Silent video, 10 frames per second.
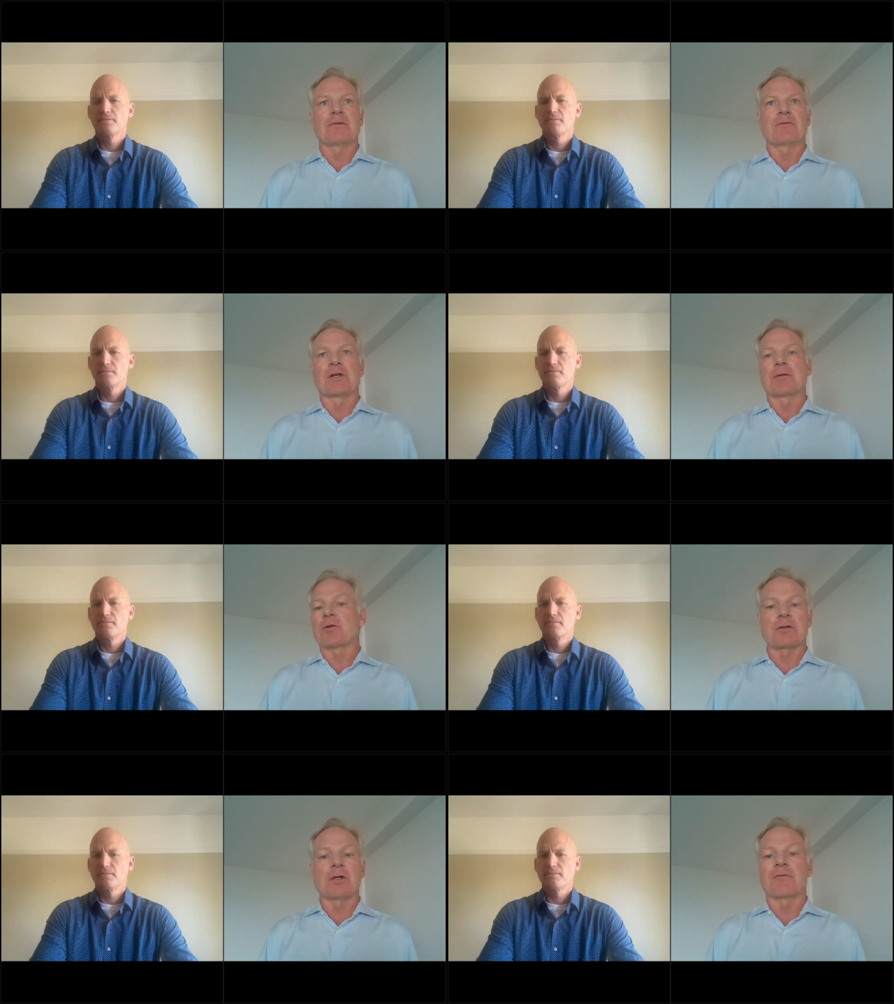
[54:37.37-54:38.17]

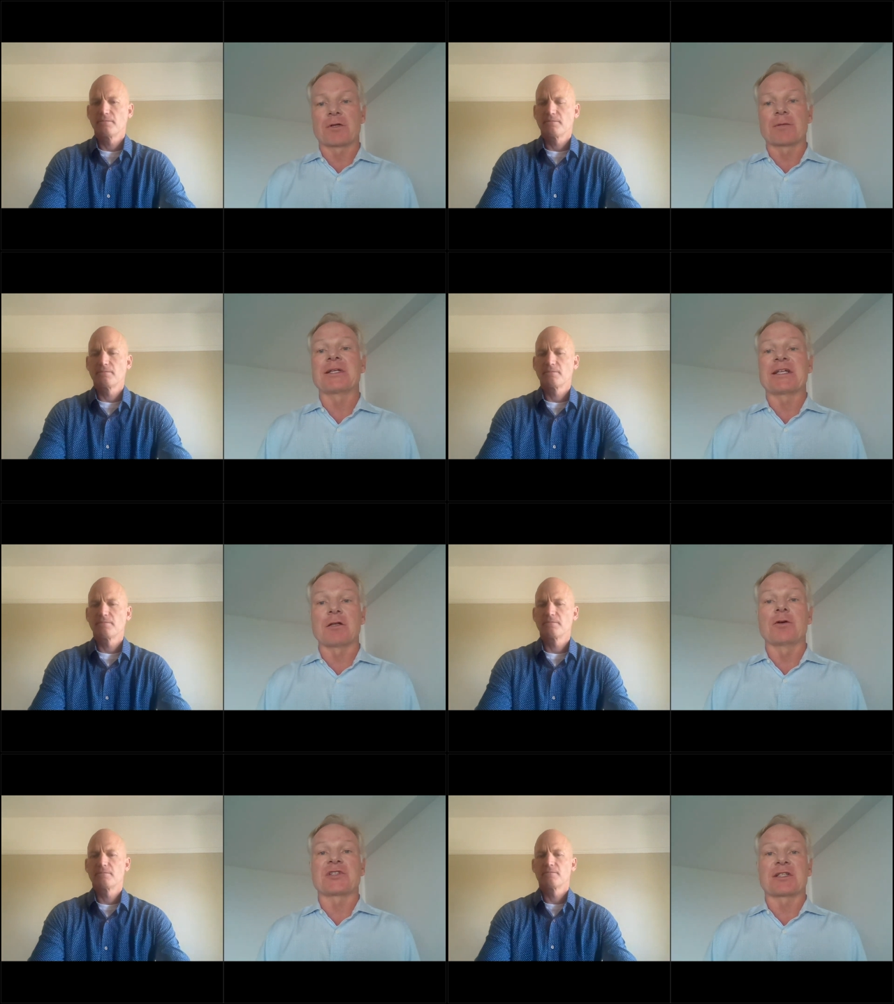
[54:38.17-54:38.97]
Speaker 1: verbal clo- verbally
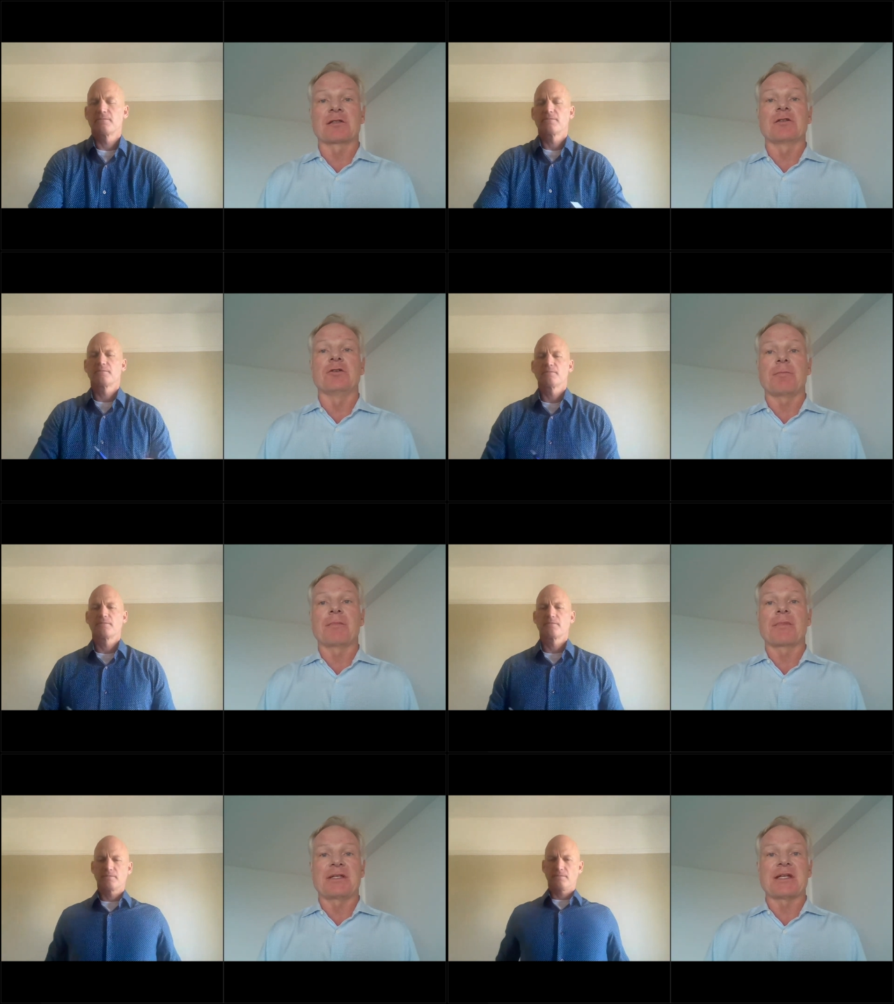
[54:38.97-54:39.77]
closing the loop
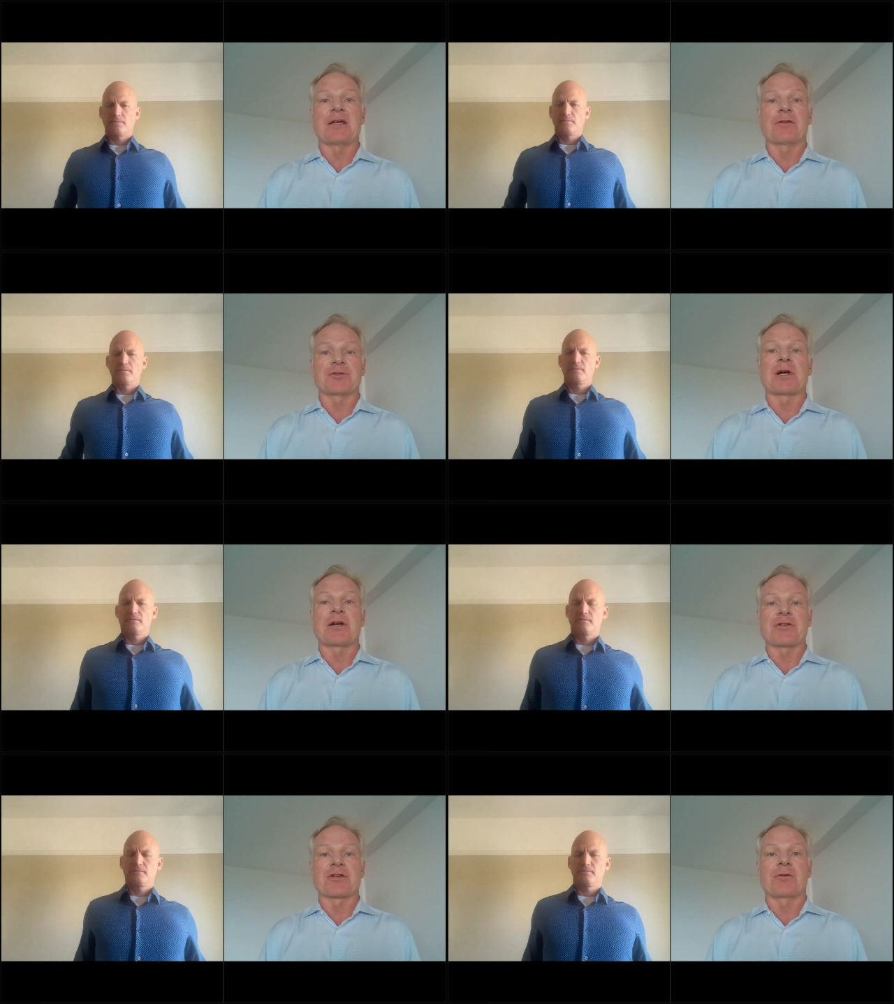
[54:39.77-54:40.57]
the day those
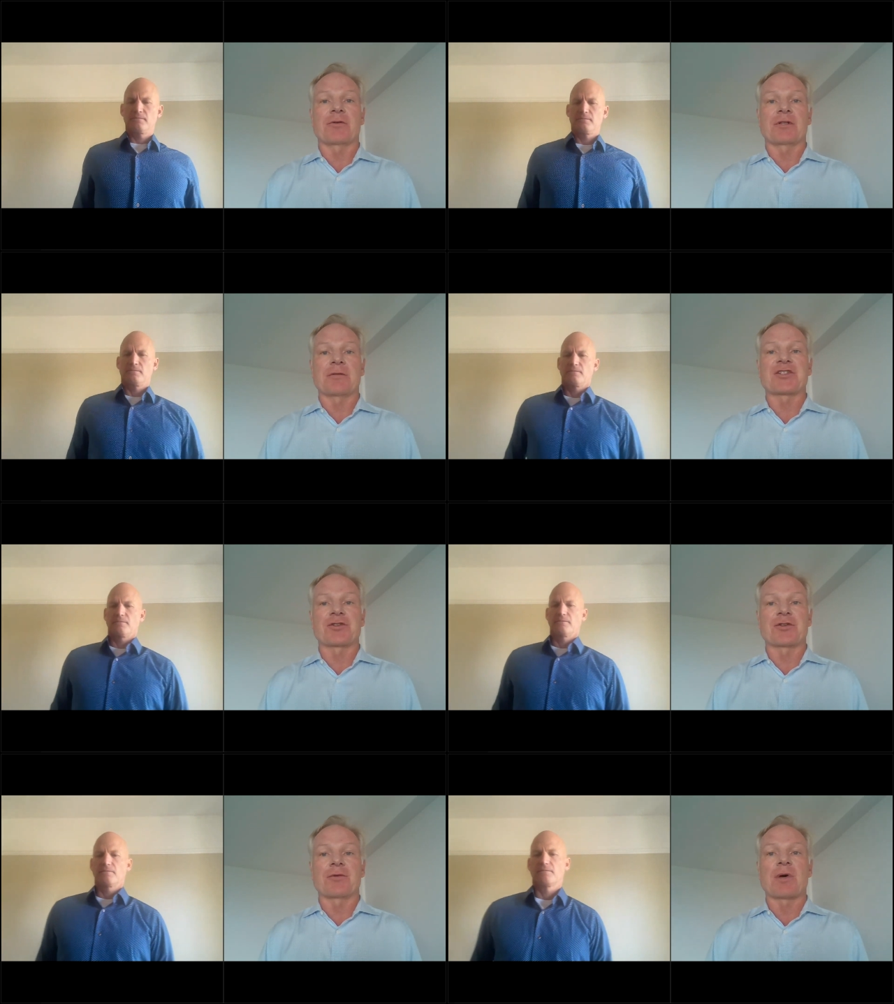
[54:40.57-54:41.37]
wires are going to make
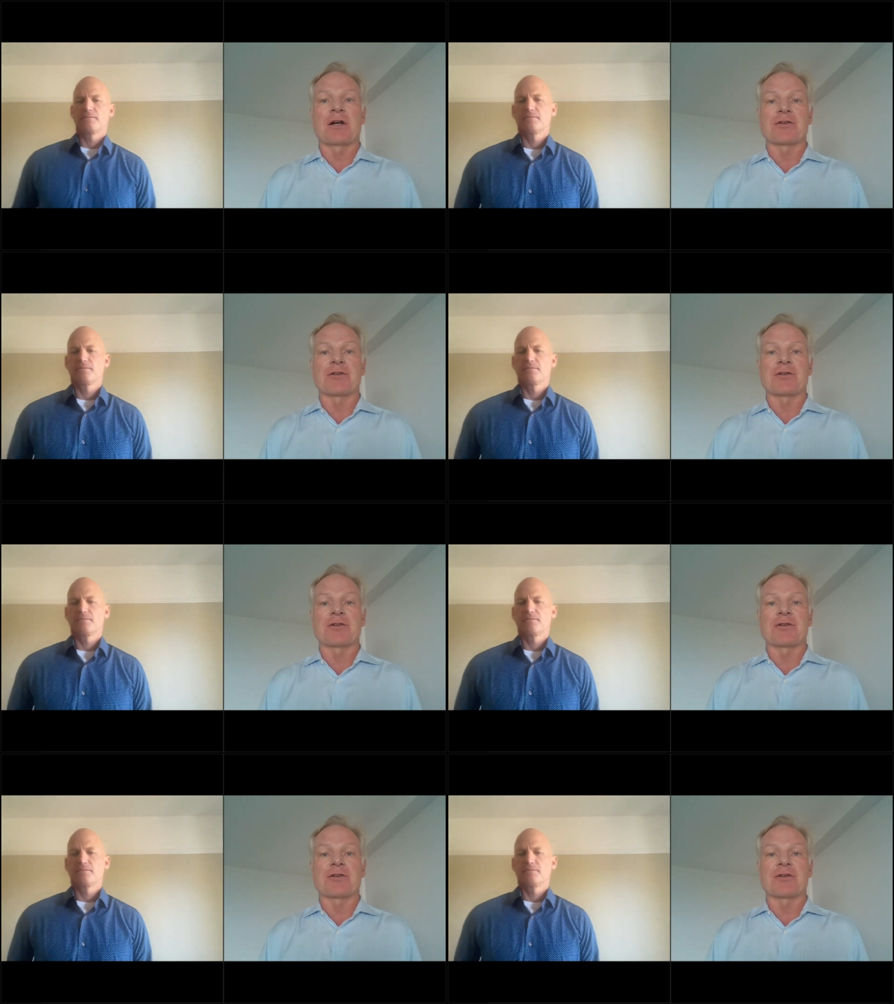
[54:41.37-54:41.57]
sure the